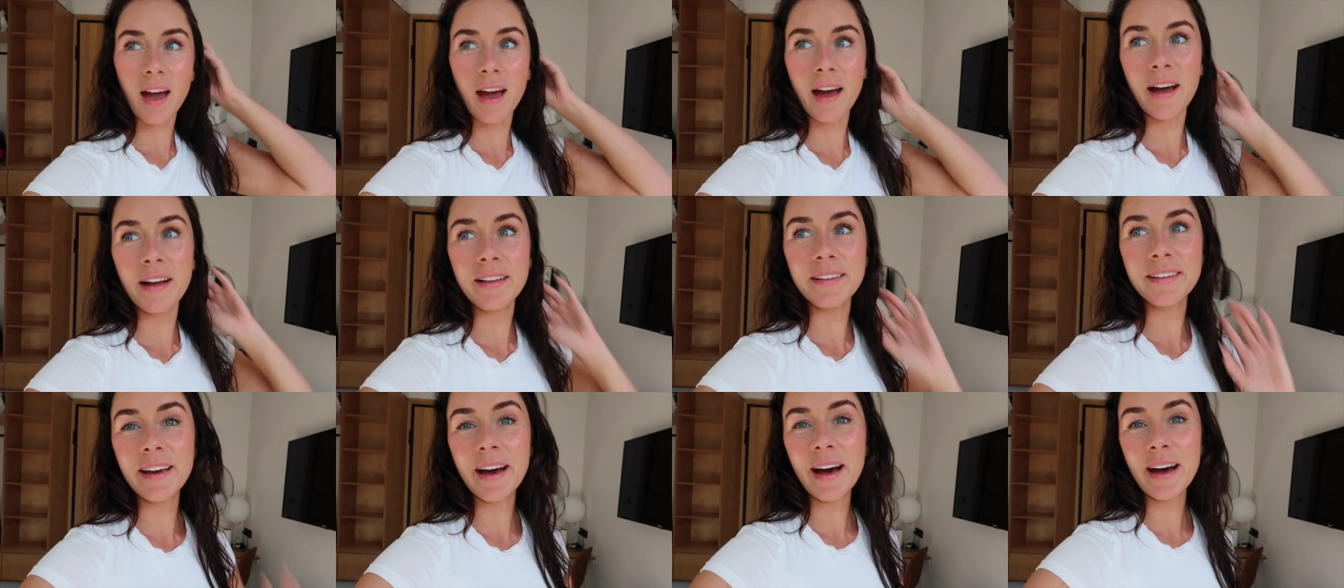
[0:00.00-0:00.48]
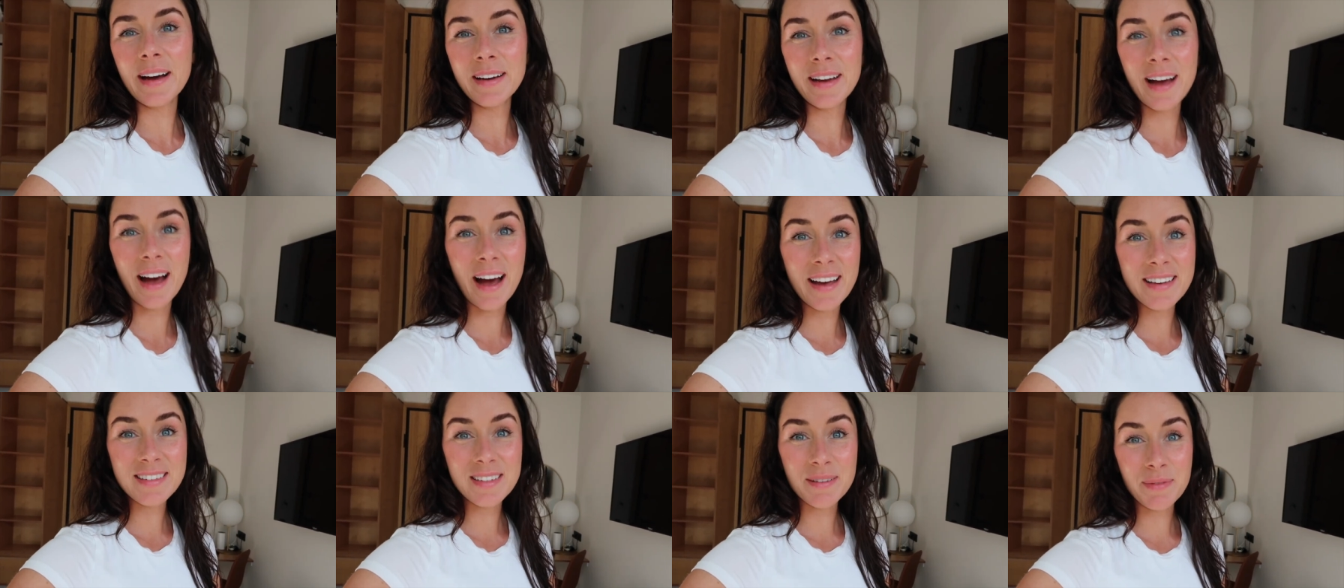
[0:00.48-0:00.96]
And yeah,
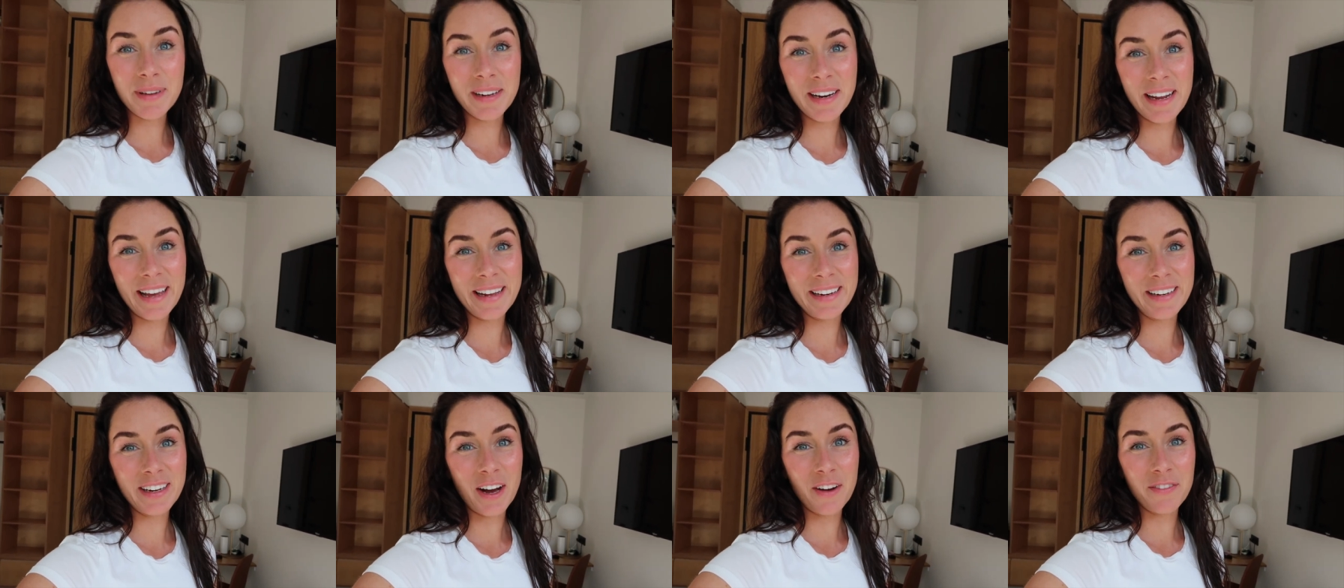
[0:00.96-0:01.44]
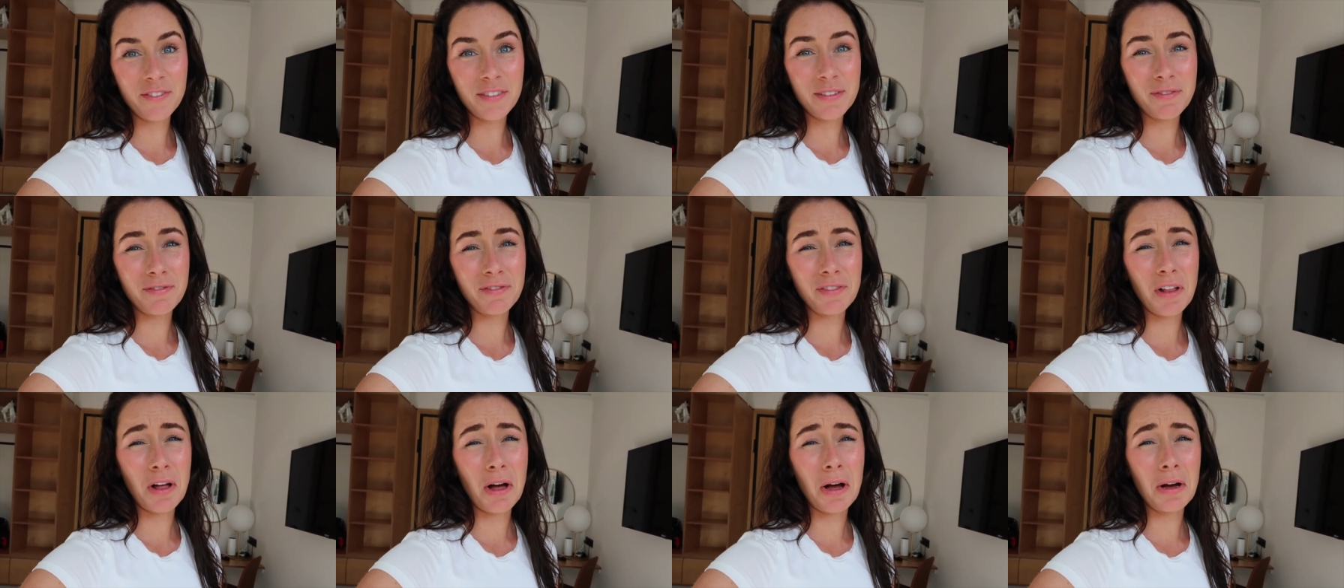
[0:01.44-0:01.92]
guys, I'm gonna end off the
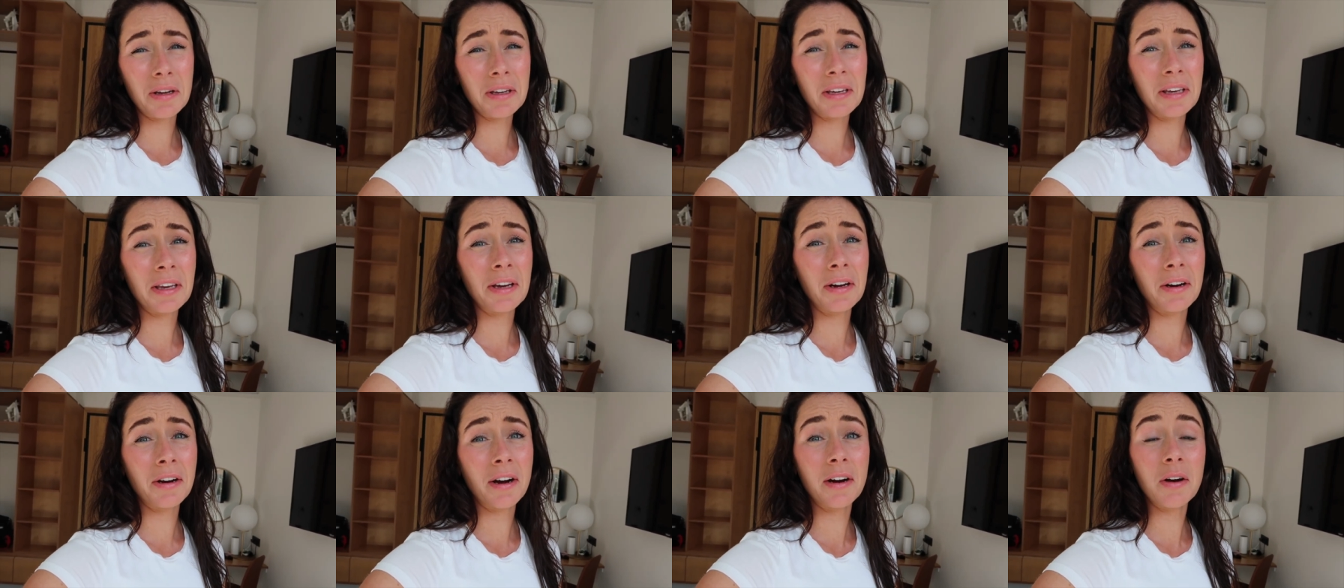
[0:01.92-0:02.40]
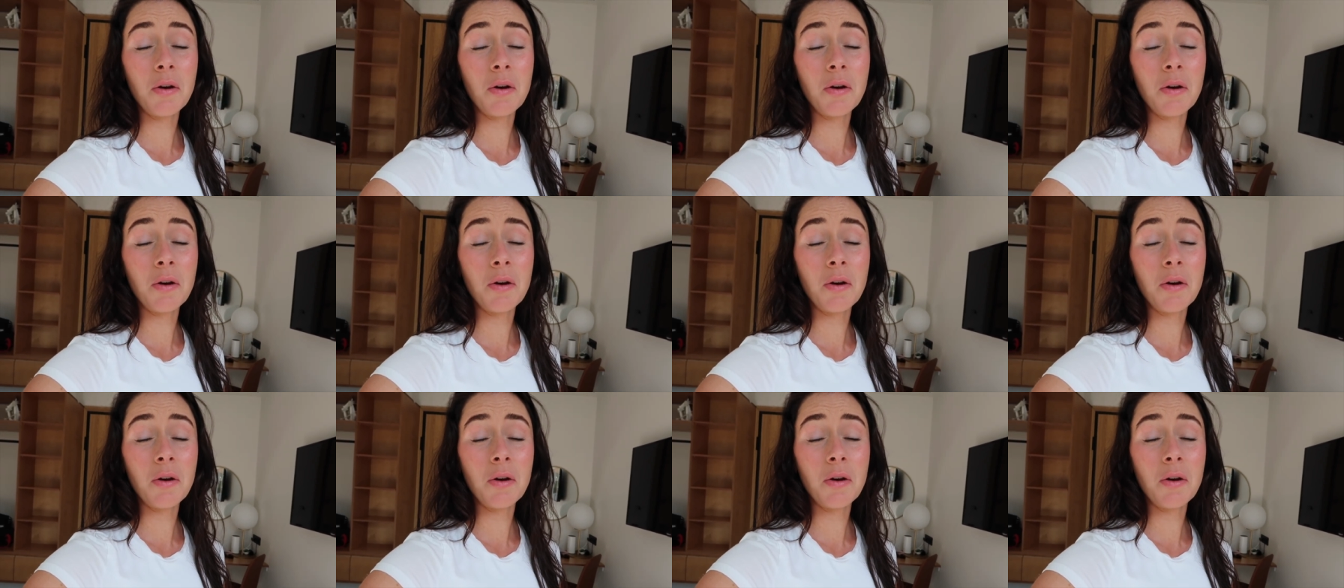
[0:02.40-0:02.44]
vlog here.